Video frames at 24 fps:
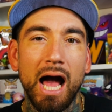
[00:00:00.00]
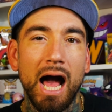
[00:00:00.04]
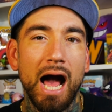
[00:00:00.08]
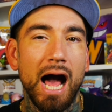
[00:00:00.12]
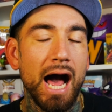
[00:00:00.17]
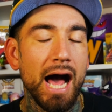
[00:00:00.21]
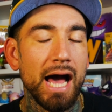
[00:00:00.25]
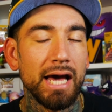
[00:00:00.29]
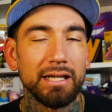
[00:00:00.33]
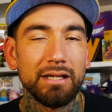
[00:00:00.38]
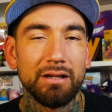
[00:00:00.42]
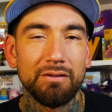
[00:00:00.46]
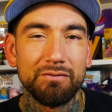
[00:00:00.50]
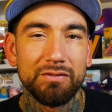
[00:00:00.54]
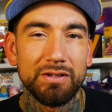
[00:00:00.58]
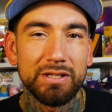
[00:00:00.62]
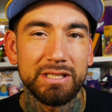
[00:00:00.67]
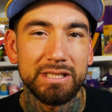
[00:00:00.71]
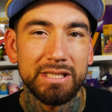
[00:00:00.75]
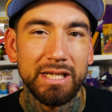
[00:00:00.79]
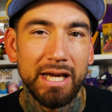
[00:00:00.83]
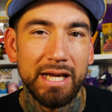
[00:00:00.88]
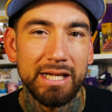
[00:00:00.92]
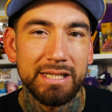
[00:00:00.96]
I love the
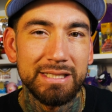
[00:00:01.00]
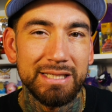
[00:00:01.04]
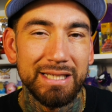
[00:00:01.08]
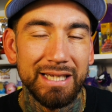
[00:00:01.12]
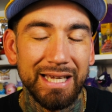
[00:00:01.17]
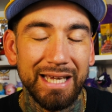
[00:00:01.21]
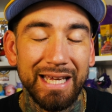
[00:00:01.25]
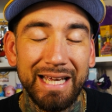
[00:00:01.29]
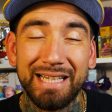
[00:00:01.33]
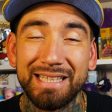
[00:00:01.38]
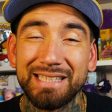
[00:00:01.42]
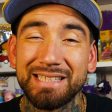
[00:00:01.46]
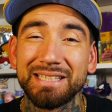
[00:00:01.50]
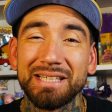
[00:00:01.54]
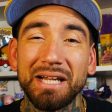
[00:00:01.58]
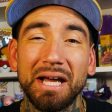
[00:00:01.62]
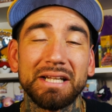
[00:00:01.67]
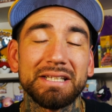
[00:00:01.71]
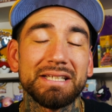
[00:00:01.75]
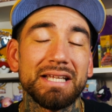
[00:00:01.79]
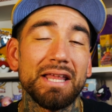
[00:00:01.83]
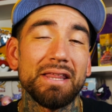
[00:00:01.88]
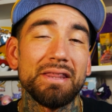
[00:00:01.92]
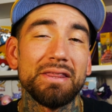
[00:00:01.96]
set. It's
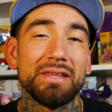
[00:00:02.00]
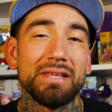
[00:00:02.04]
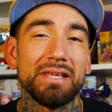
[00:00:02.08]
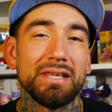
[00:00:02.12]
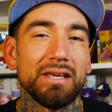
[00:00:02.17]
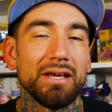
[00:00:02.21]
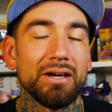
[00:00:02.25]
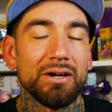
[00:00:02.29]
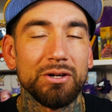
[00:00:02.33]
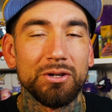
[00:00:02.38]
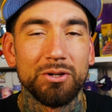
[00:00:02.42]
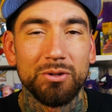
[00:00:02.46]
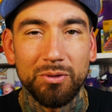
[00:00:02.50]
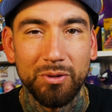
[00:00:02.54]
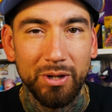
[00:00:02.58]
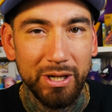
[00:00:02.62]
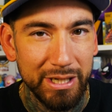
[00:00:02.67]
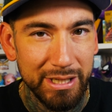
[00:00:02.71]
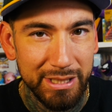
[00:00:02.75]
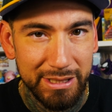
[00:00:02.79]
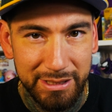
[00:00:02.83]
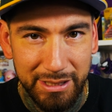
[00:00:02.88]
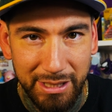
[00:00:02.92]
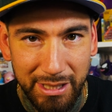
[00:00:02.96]
not the
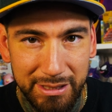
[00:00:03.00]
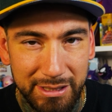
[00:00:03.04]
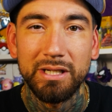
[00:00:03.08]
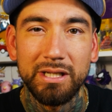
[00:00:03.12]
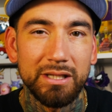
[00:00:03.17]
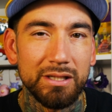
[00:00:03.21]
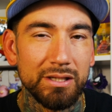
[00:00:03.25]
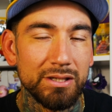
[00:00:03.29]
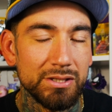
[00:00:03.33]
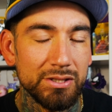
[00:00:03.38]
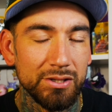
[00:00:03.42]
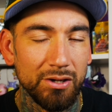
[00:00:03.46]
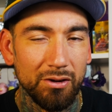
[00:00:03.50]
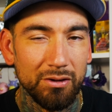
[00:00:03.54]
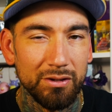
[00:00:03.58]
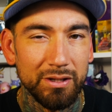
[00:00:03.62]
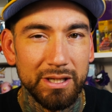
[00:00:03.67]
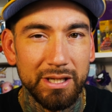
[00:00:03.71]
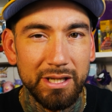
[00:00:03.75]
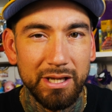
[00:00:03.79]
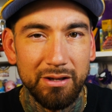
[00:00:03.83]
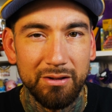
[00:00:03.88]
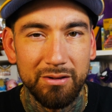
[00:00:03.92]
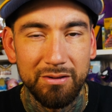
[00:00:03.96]
greatest set in the Scarlet
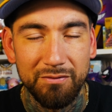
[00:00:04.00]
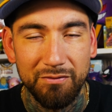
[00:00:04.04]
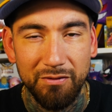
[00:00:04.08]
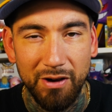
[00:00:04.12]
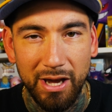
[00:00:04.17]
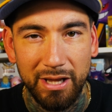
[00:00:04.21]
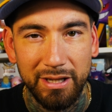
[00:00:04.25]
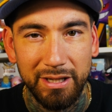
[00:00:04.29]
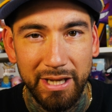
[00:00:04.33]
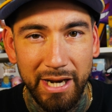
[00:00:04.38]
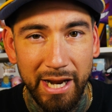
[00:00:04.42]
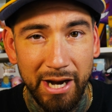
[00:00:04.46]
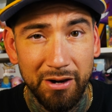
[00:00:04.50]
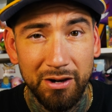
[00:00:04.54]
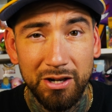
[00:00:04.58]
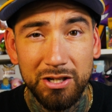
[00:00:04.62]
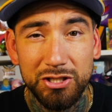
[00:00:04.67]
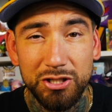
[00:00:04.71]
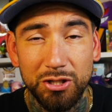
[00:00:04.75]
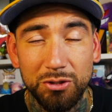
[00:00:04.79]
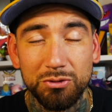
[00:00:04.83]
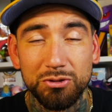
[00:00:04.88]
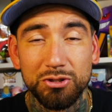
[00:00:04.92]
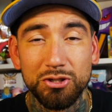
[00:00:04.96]
and Violet era,
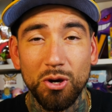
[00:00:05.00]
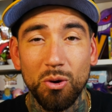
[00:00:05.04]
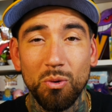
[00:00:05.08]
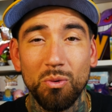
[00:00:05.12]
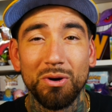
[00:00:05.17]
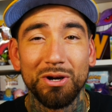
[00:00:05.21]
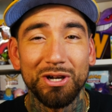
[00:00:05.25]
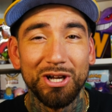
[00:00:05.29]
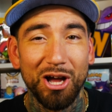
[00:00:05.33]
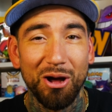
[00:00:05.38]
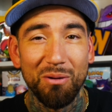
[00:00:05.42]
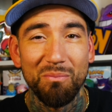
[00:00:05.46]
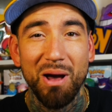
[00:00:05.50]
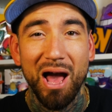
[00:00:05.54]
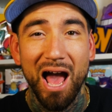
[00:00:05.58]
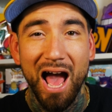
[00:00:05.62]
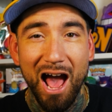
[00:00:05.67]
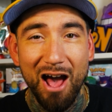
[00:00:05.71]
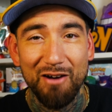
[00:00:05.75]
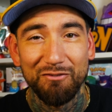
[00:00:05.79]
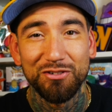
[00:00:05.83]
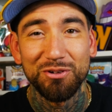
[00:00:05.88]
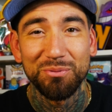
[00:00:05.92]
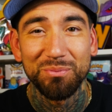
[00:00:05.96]
so don't come
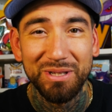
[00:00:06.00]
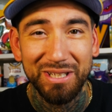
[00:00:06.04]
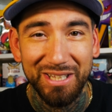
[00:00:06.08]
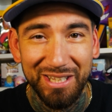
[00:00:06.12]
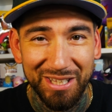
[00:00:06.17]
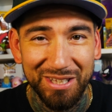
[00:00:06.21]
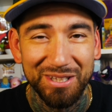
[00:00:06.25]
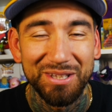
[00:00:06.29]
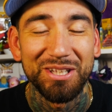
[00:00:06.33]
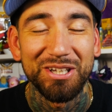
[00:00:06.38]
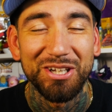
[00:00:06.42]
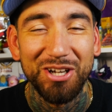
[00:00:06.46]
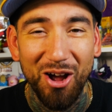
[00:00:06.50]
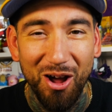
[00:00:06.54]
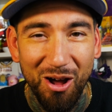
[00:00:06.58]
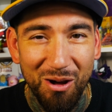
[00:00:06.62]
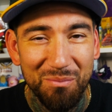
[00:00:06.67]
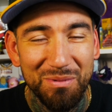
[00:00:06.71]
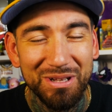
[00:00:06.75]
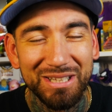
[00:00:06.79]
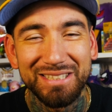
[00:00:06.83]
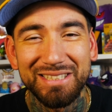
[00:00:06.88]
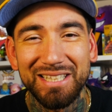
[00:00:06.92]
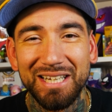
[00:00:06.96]
after me in the
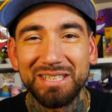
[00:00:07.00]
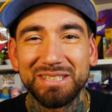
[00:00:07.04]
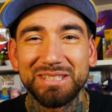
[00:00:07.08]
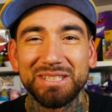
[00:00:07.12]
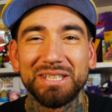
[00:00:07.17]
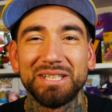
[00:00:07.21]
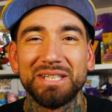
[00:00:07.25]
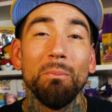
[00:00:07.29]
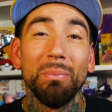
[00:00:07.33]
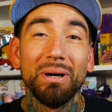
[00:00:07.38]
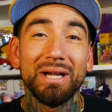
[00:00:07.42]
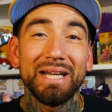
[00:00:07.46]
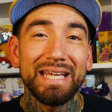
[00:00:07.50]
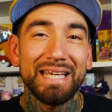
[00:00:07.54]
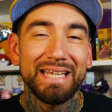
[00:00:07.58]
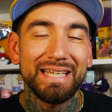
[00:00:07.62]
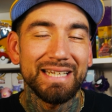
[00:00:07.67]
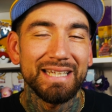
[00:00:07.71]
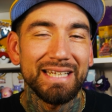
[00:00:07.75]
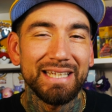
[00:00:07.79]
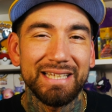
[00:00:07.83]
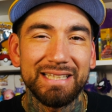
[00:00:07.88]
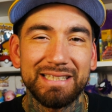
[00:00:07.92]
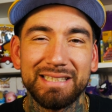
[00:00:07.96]
comment section, but it
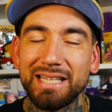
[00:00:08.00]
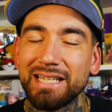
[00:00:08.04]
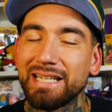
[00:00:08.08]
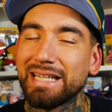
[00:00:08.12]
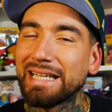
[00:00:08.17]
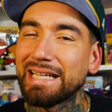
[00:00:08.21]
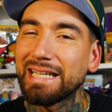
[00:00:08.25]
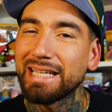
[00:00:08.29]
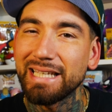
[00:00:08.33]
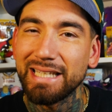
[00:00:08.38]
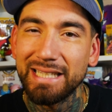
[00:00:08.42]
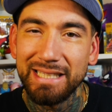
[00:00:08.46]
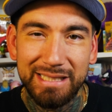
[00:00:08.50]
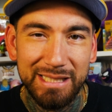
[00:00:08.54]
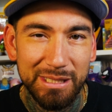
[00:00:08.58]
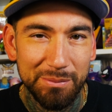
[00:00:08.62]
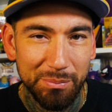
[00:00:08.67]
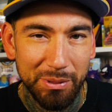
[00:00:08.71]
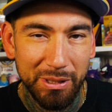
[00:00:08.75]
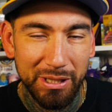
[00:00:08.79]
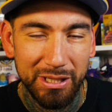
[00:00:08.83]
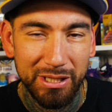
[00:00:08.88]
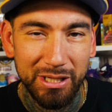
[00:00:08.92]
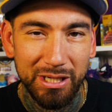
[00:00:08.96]
is an easy
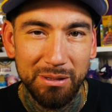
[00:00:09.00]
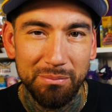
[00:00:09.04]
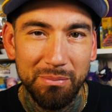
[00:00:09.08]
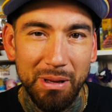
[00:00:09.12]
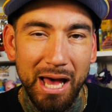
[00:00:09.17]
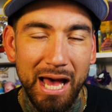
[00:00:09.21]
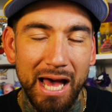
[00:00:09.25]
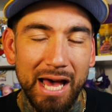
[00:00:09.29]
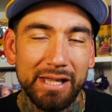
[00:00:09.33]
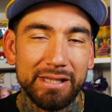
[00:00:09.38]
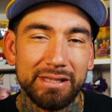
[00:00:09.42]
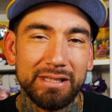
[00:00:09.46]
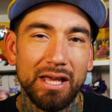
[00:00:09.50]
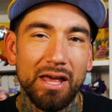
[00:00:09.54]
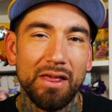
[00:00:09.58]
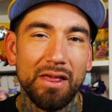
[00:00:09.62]
pickup at